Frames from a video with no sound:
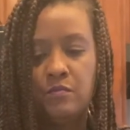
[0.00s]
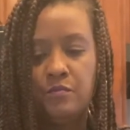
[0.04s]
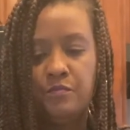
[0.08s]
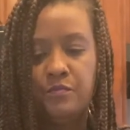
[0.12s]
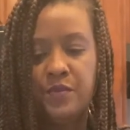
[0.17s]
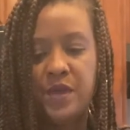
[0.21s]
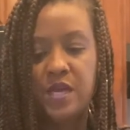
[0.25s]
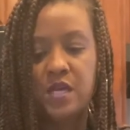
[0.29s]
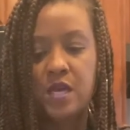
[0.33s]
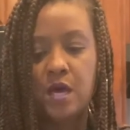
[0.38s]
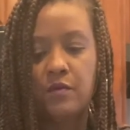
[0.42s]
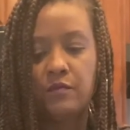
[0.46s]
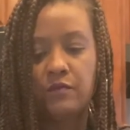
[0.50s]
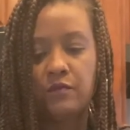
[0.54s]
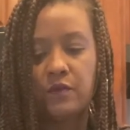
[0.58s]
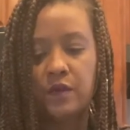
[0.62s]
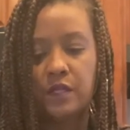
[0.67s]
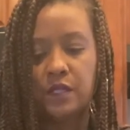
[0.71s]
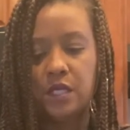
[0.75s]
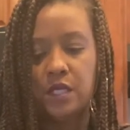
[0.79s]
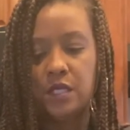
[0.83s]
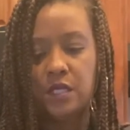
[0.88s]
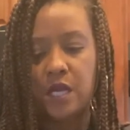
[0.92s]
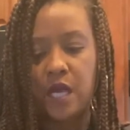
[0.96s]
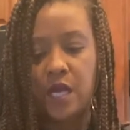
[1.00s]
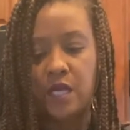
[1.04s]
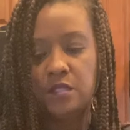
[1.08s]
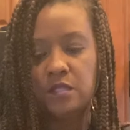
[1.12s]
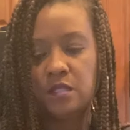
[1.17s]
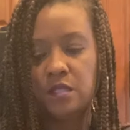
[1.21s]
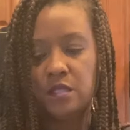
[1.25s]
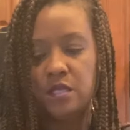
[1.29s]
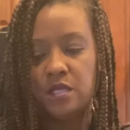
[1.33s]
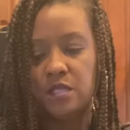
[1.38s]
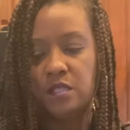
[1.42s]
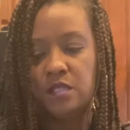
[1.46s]
bake up really
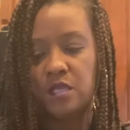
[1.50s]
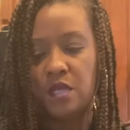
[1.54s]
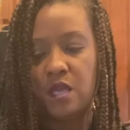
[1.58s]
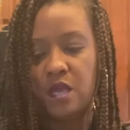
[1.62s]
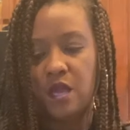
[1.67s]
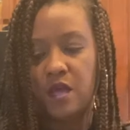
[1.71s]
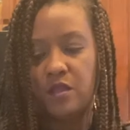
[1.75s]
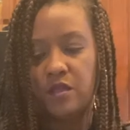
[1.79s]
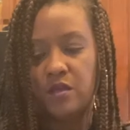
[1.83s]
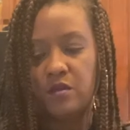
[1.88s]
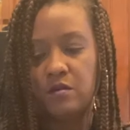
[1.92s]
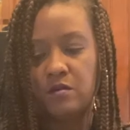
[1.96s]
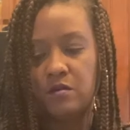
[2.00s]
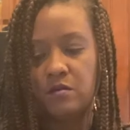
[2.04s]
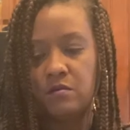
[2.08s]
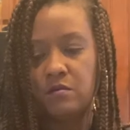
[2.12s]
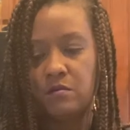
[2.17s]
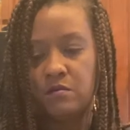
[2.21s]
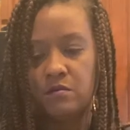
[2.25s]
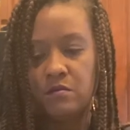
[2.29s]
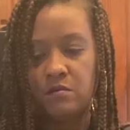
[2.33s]
nicely together.